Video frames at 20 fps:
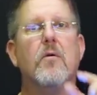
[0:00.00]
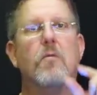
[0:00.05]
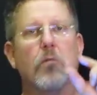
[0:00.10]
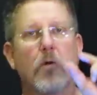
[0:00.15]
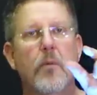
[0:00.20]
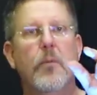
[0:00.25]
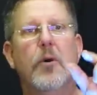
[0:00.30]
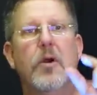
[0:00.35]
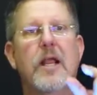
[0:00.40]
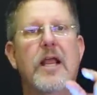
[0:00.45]

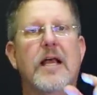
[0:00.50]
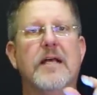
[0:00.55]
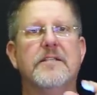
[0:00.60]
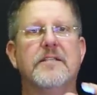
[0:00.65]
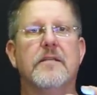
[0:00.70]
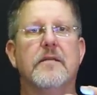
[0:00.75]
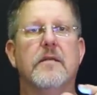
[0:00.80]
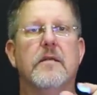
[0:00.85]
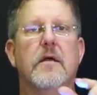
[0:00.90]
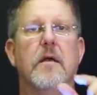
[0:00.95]
Rumor
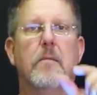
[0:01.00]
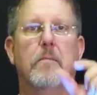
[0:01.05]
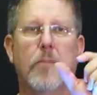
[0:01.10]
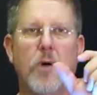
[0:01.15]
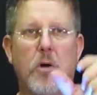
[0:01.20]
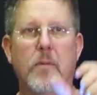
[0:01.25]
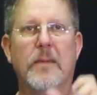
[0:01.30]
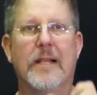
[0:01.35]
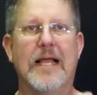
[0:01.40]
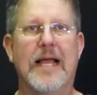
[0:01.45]
has it, a
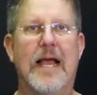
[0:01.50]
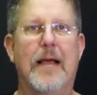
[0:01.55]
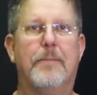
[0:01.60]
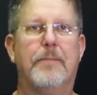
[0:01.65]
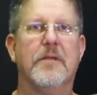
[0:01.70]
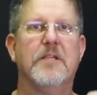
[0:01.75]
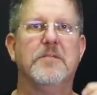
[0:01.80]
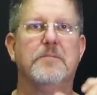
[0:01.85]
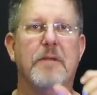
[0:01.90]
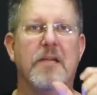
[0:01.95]
mobile
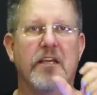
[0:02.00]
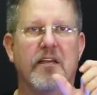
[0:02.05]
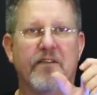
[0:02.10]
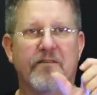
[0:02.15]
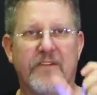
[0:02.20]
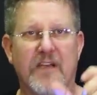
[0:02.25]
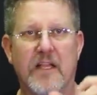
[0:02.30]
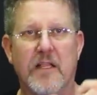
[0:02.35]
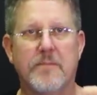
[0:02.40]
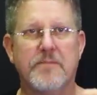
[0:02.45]
app is being
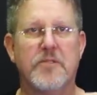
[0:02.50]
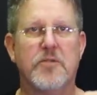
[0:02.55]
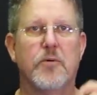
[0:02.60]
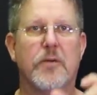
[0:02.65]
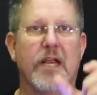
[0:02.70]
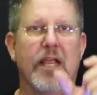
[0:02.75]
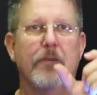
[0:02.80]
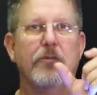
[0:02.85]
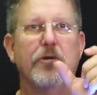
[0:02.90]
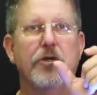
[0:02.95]
developed to
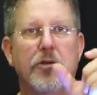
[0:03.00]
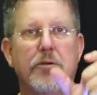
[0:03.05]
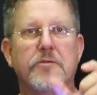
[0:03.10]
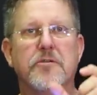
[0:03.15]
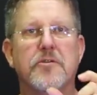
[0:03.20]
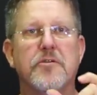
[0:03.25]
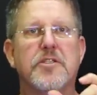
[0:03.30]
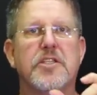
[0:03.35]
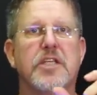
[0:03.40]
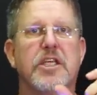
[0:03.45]
enable
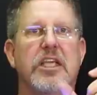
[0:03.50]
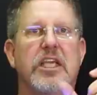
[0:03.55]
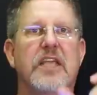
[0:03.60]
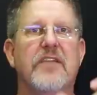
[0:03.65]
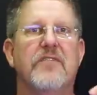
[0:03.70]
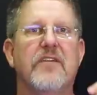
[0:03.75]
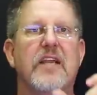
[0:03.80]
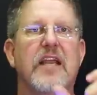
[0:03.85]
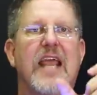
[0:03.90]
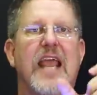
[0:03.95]
users to
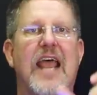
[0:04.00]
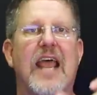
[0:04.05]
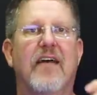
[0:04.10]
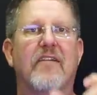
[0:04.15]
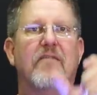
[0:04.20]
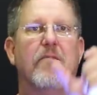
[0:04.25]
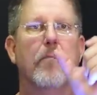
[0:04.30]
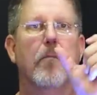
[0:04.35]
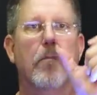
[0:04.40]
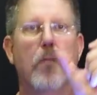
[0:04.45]
even
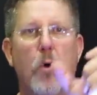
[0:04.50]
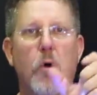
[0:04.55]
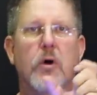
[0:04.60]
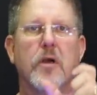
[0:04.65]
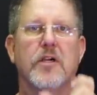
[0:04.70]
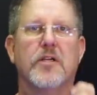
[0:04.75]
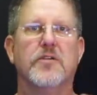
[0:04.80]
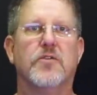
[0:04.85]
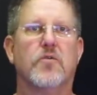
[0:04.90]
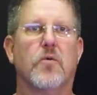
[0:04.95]
have
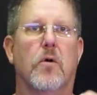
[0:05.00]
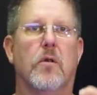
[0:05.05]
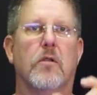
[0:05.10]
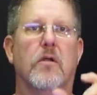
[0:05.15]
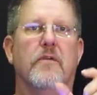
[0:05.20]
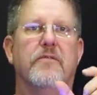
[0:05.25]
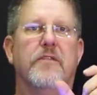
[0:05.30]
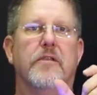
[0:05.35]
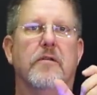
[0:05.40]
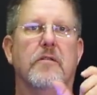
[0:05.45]
more control
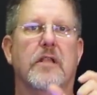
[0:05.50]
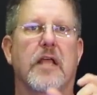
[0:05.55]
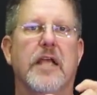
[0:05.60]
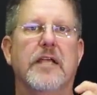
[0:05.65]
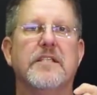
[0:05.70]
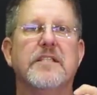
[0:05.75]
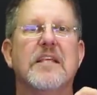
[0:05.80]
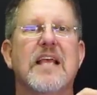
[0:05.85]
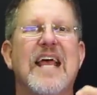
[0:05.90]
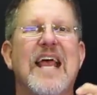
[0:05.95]
over their
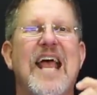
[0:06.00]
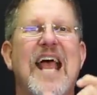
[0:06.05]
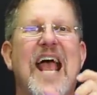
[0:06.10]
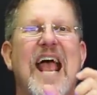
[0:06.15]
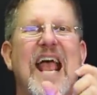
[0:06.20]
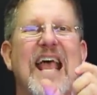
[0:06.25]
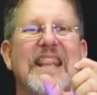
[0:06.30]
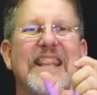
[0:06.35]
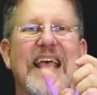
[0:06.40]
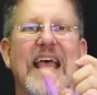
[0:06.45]
lights,
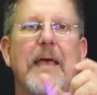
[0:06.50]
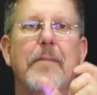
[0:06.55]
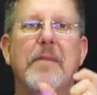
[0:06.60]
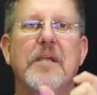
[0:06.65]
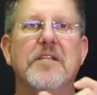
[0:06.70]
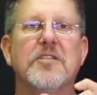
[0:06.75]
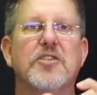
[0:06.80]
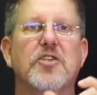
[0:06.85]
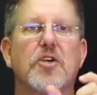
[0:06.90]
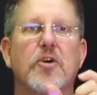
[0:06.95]
and that
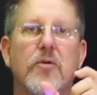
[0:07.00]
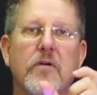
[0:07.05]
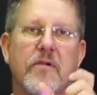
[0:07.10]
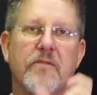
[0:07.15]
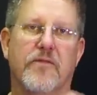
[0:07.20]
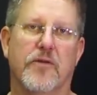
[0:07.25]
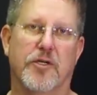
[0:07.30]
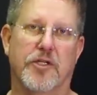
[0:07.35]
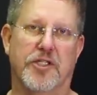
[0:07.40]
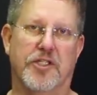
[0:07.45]
means
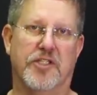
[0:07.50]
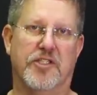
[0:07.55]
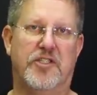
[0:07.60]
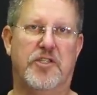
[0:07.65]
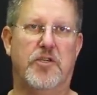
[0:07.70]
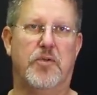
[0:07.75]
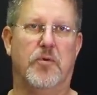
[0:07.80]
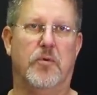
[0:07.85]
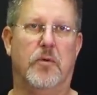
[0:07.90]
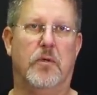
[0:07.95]
current versions
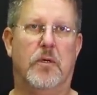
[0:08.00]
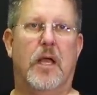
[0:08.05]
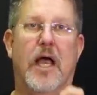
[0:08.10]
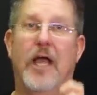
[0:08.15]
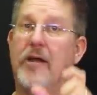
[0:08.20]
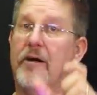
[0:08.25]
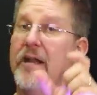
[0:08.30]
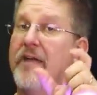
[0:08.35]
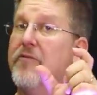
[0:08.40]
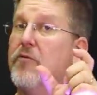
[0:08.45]
too.
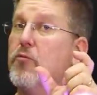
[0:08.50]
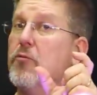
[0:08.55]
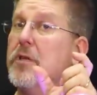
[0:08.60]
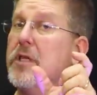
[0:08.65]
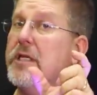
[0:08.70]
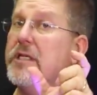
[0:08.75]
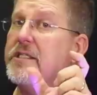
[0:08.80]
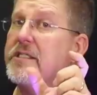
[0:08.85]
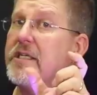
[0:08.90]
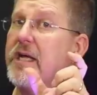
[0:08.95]
I don't have a
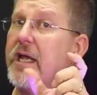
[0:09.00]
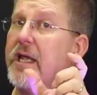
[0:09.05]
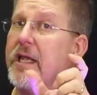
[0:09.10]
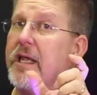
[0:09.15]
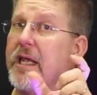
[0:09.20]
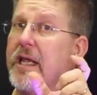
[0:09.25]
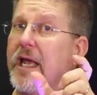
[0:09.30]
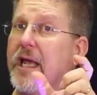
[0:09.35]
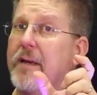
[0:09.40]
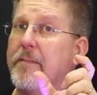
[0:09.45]
release date
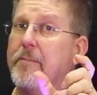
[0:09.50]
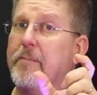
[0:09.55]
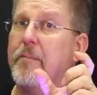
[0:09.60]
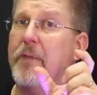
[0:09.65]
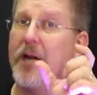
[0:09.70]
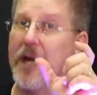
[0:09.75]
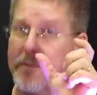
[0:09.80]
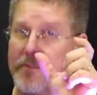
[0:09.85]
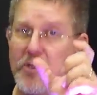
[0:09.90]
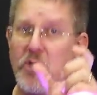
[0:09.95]
yet,
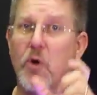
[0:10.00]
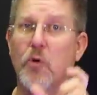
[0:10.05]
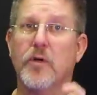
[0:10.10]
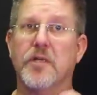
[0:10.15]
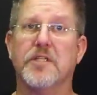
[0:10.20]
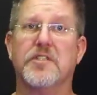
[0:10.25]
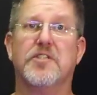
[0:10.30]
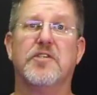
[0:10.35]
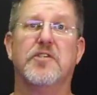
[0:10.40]
but I'm told it's